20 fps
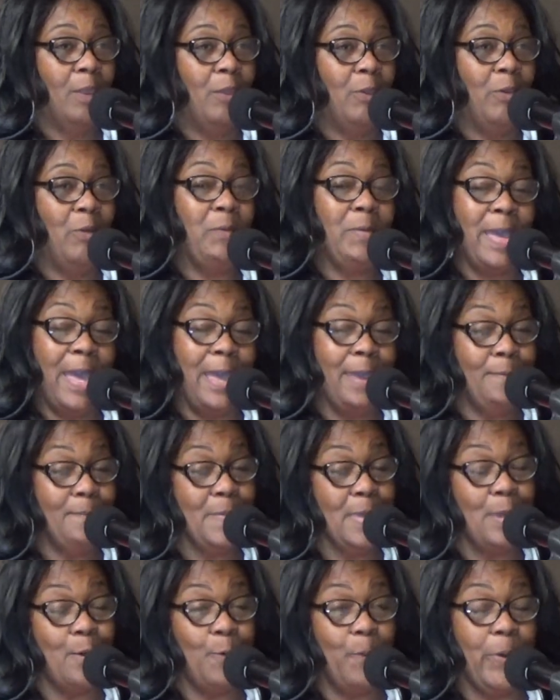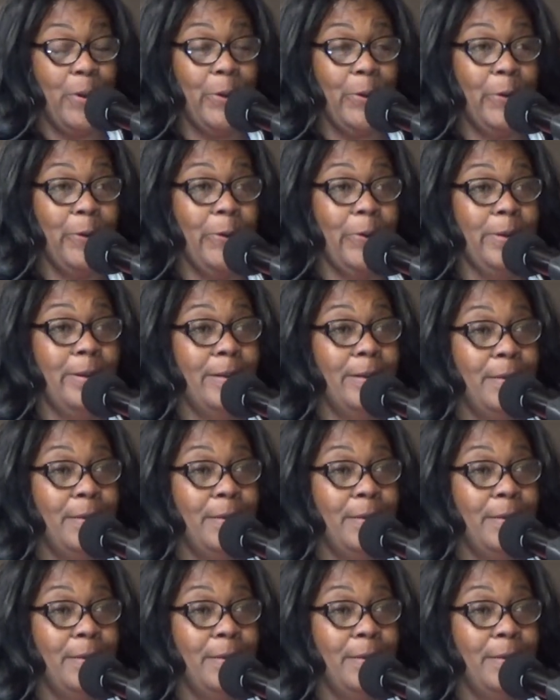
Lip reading: you gave me a word.